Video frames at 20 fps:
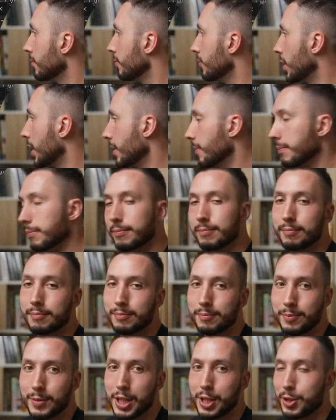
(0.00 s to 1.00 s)
can
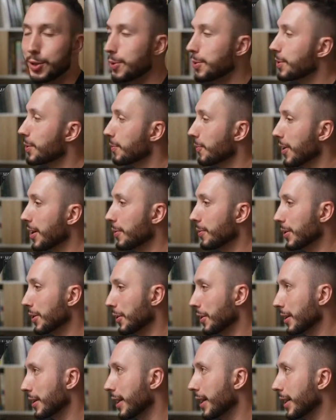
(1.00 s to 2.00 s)
deduce what it would
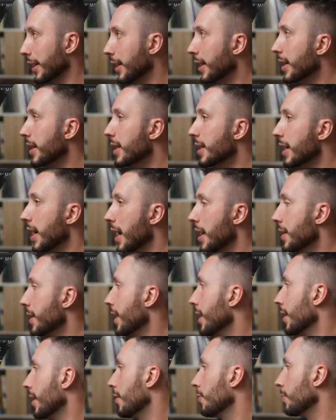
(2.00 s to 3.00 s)
look like. And
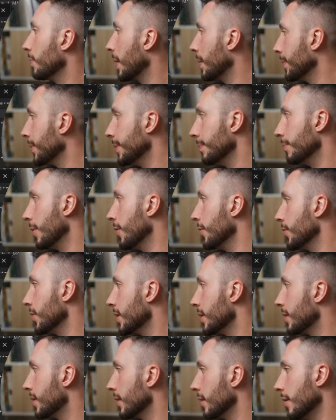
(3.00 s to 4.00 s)
then I will probably
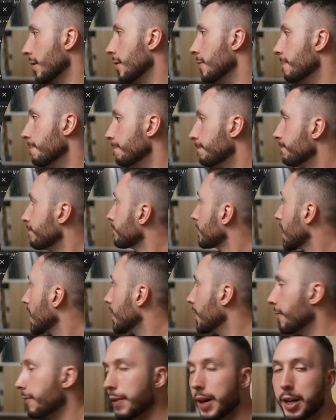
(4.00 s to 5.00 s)
post
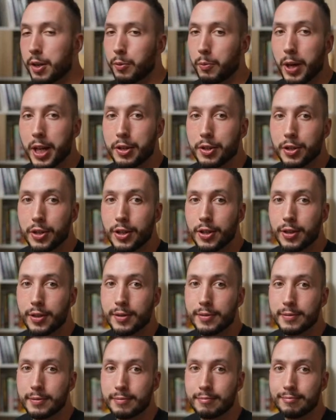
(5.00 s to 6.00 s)
the final
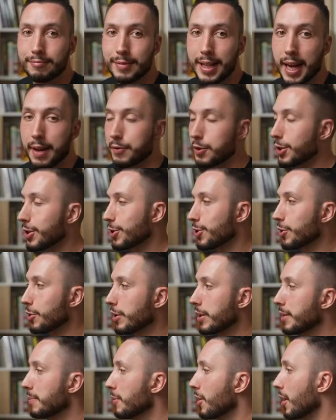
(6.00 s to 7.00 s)
render after the
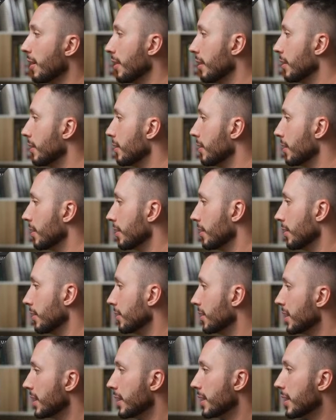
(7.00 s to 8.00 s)
stream on
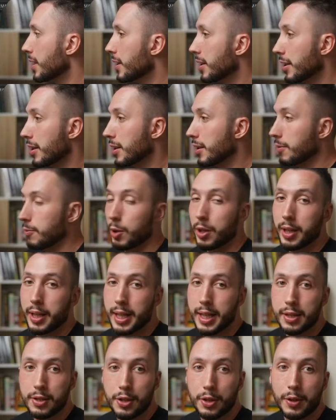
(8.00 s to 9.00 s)
one of the
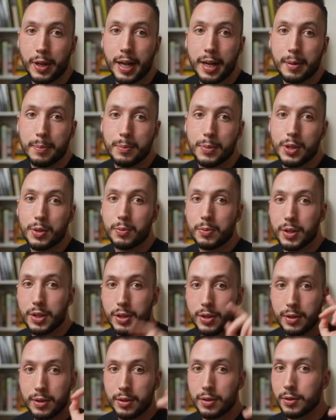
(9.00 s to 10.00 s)
Instagrams,
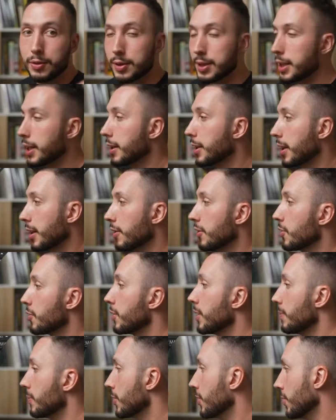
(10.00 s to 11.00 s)
which you'll see at the end of the
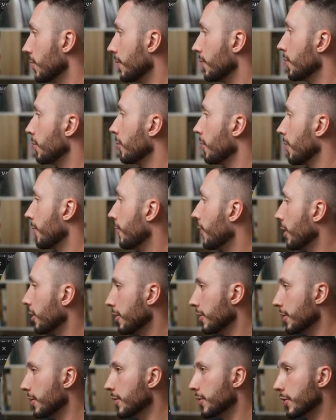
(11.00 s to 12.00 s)
stream. So if you want to
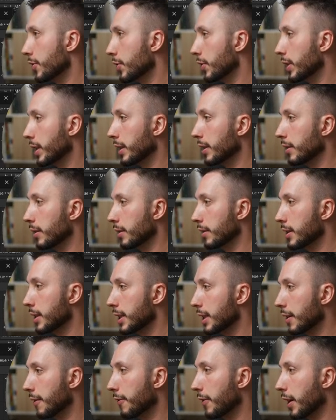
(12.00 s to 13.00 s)
follow those, you can
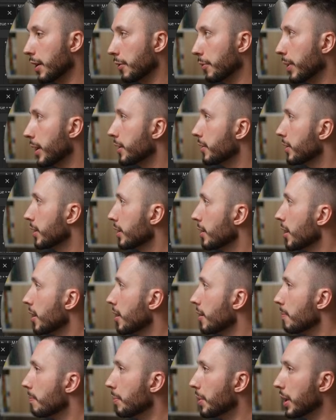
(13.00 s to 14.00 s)
see the final render.
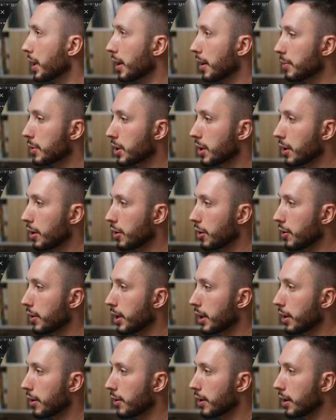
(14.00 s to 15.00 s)
But I'm just going to go
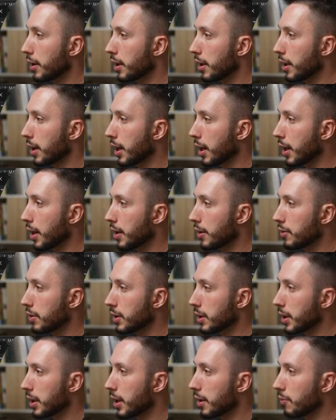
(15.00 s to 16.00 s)
here
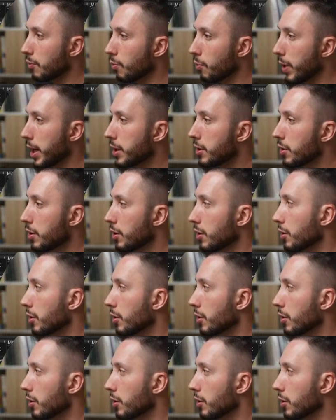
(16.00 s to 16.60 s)
and hit render